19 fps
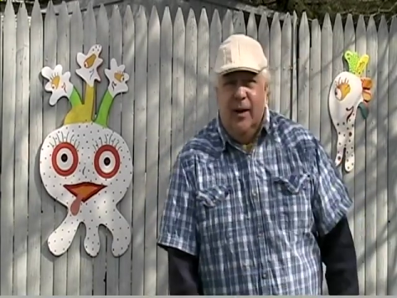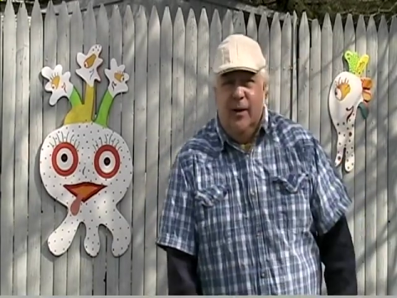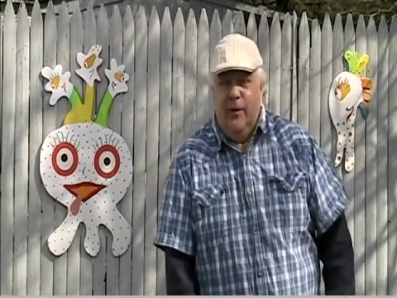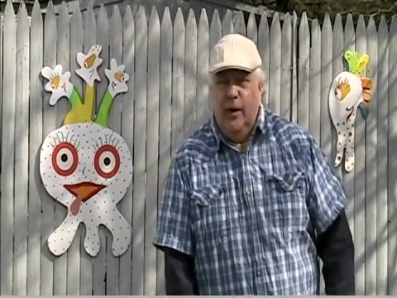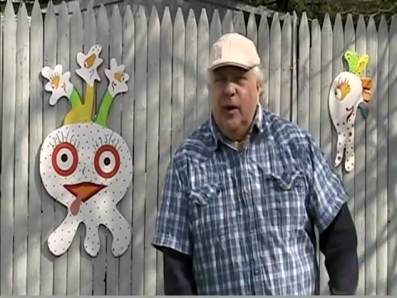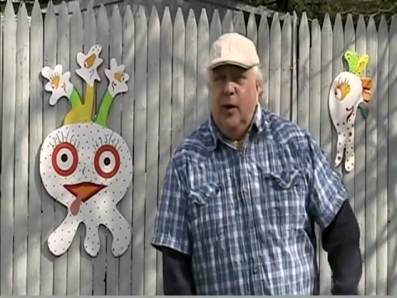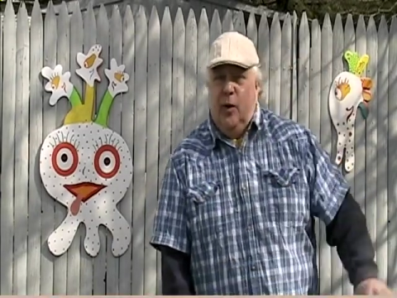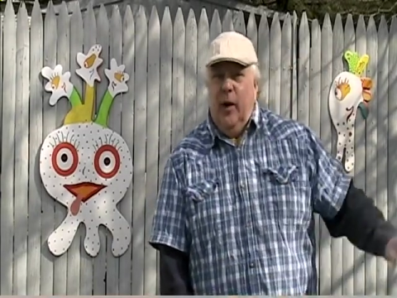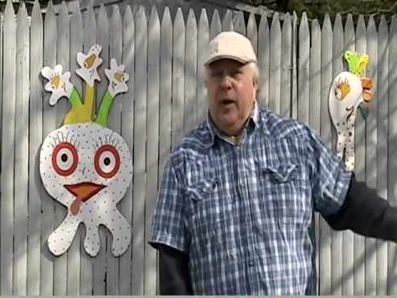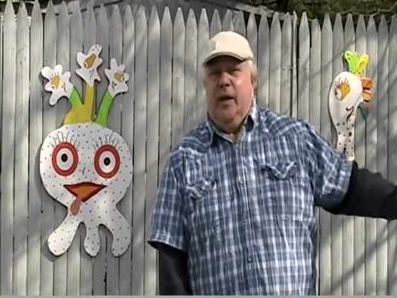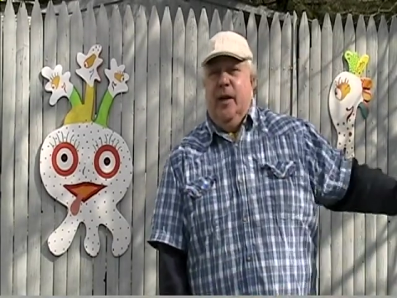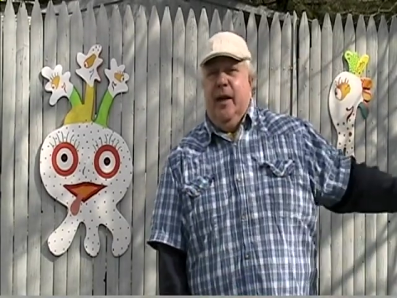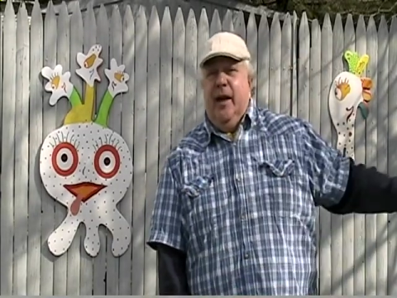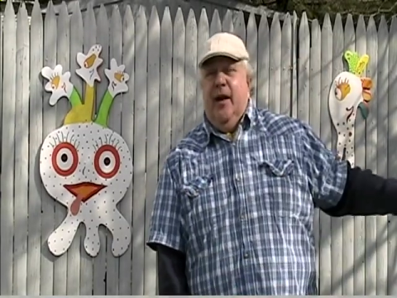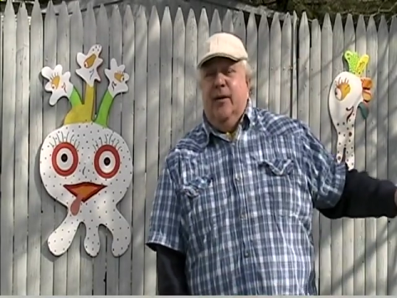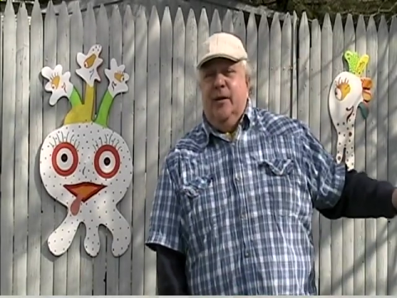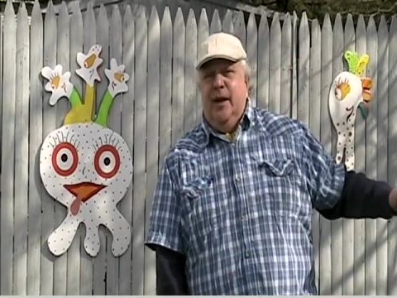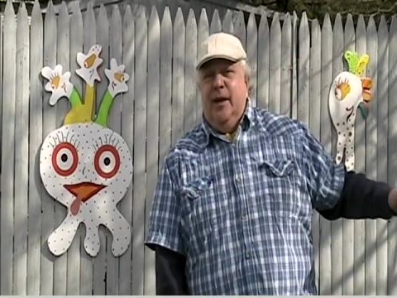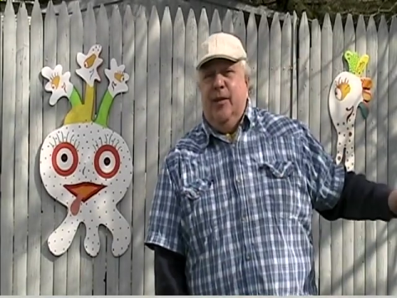Very quickly
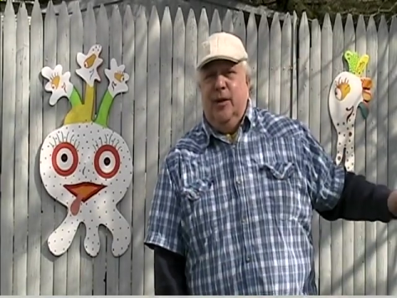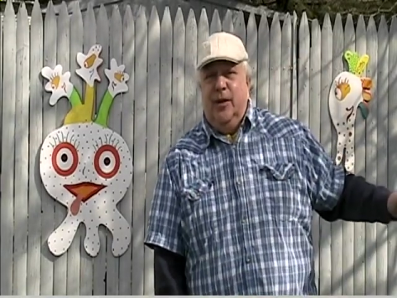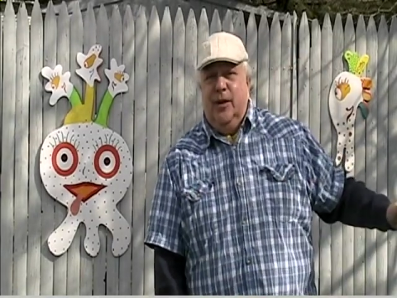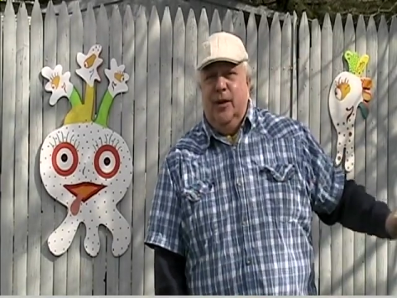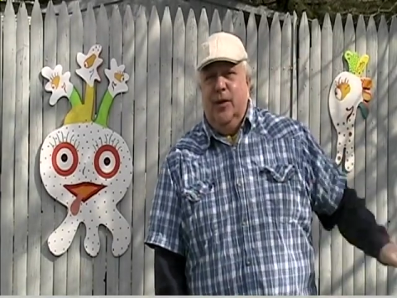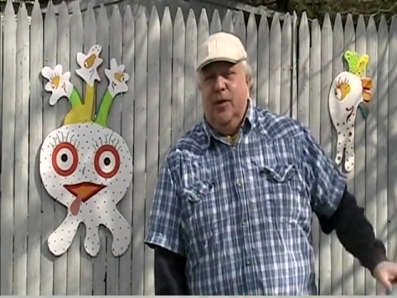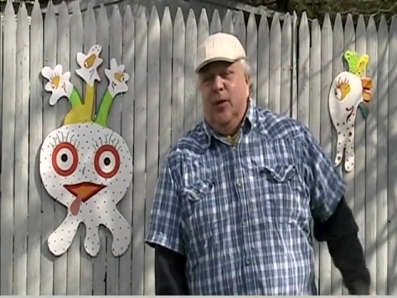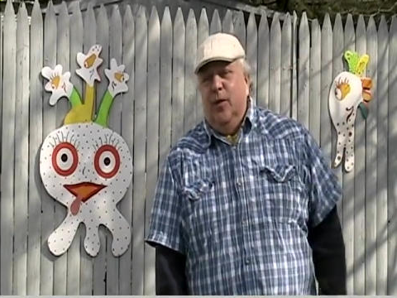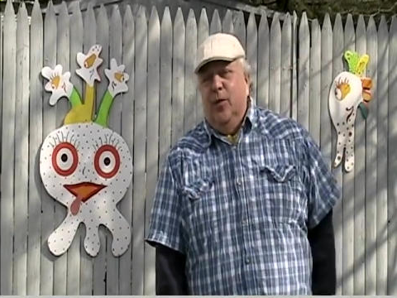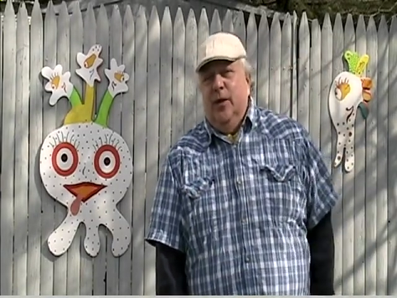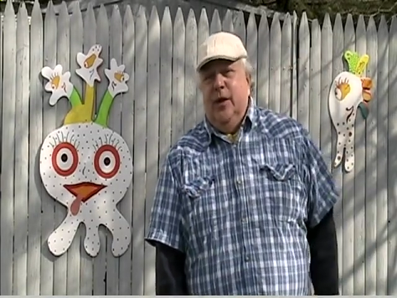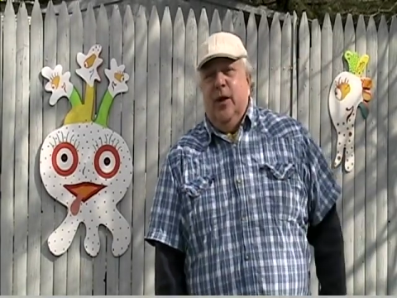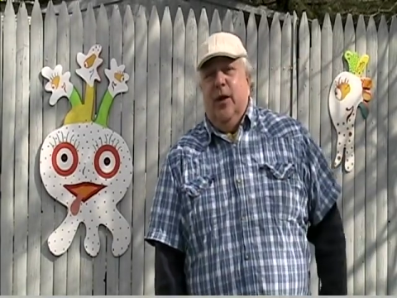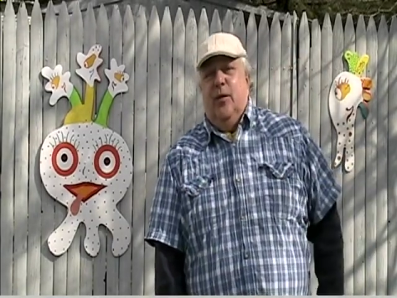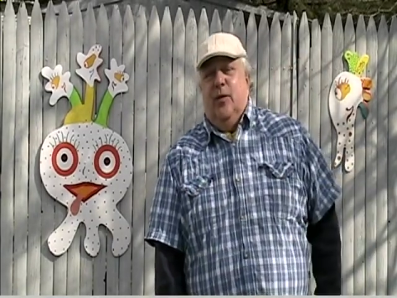I was able to do it